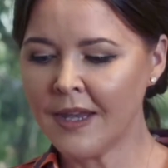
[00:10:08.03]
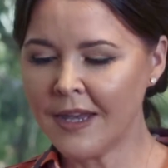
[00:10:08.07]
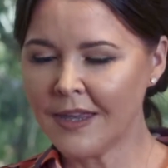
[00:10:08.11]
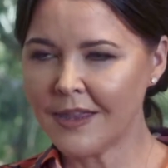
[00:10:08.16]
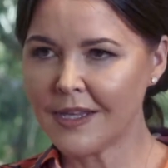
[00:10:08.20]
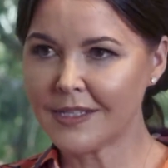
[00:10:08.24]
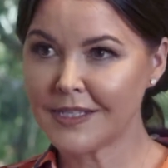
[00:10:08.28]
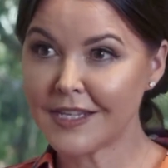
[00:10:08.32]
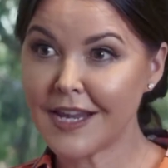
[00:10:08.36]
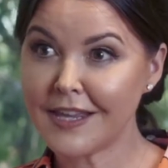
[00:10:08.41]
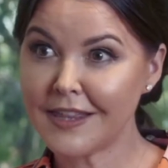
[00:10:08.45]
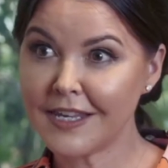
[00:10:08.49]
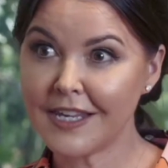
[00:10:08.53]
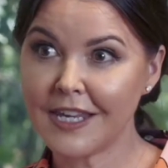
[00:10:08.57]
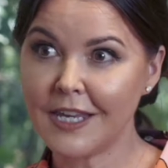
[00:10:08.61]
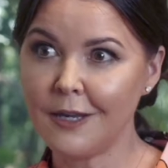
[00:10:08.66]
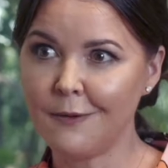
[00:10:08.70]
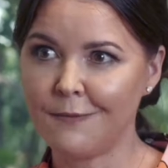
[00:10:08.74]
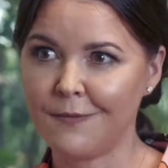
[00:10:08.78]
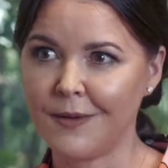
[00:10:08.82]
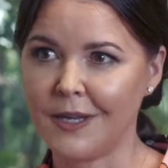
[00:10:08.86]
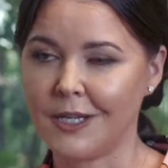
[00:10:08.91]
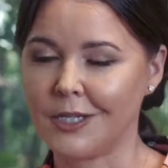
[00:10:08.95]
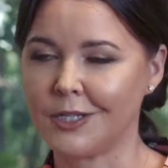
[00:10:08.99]
There's another
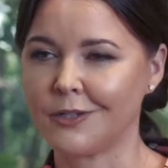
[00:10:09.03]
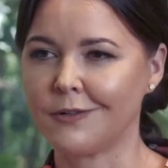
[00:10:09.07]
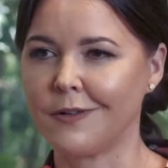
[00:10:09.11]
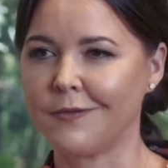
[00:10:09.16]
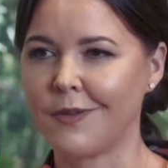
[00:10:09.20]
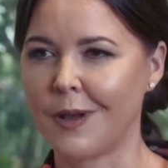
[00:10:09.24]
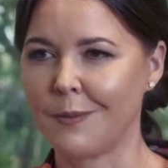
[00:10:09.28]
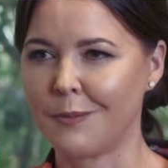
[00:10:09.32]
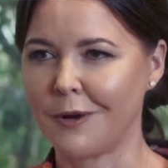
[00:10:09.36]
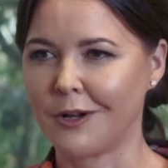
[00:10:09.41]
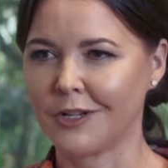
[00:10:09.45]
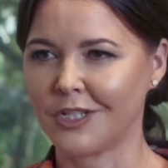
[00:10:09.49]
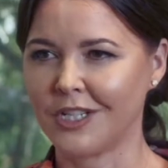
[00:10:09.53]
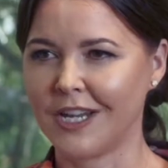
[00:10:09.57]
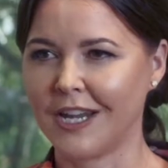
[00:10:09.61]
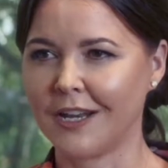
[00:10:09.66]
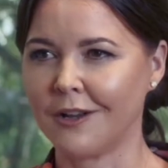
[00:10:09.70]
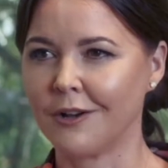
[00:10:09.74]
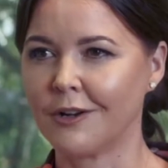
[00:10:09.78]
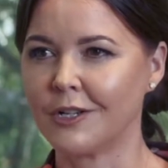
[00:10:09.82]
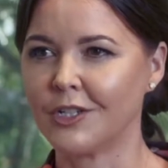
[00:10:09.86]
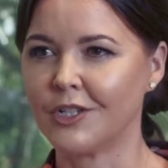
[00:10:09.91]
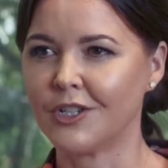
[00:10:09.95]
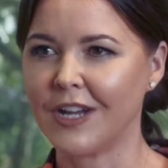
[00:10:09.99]
key feature of our blockchain
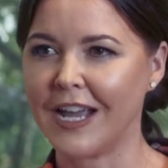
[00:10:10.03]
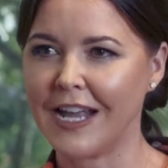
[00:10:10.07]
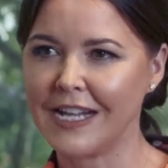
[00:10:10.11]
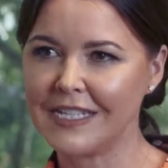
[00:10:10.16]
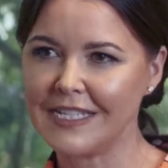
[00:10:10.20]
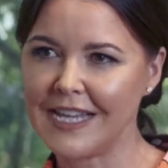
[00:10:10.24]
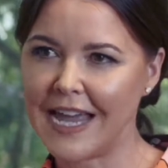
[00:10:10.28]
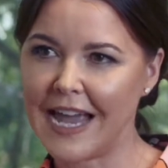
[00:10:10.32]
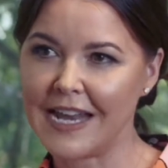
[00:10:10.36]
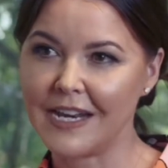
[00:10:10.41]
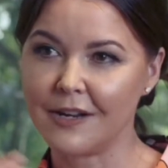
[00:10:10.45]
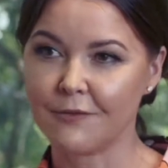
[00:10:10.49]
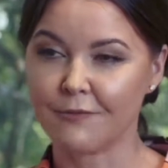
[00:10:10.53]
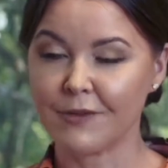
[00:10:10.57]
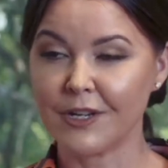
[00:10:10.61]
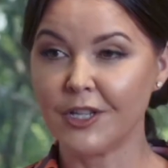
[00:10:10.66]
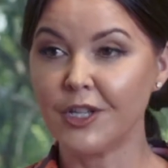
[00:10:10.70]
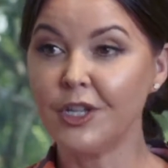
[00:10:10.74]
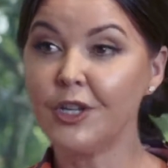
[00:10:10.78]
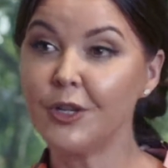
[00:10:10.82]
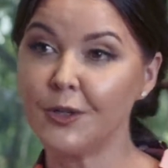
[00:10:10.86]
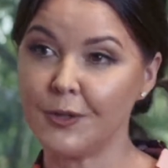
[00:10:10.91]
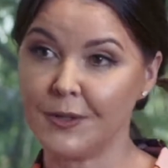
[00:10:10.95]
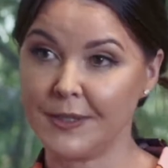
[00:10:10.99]
contract, and it
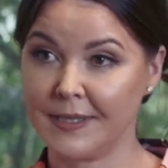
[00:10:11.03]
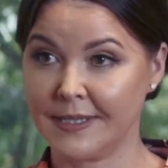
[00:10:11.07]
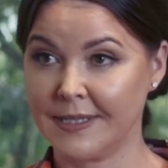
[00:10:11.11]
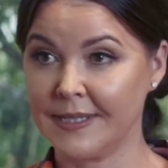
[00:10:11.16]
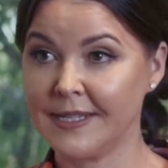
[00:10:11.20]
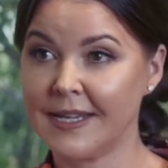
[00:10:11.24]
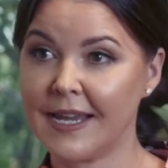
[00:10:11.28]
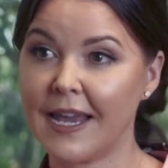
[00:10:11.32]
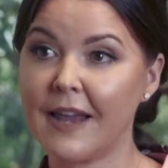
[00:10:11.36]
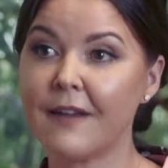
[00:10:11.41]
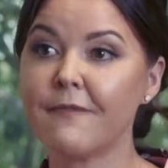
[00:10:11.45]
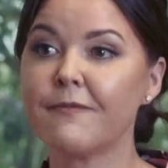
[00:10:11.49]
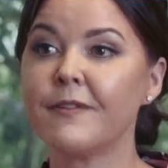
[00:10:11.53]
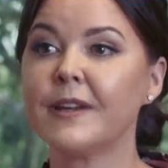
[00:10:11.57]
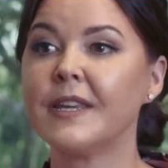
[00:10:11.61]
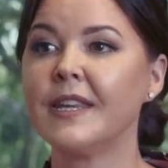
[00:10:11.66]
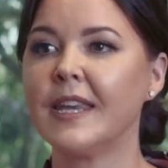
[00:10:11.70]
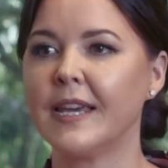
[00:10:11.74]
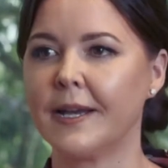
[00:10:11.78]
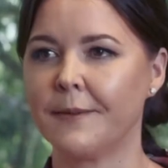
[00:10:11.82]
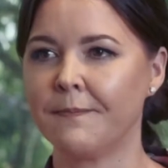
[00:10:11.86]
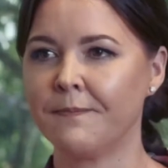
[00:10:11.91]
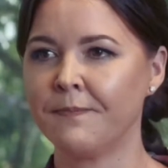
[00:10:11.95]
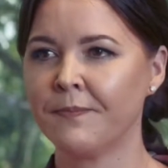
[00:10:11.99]
renews every
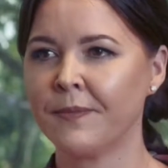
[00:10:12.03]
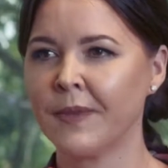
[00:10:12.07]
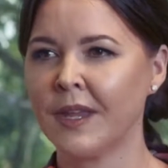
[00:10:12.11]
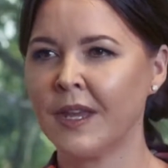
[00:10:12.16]
year.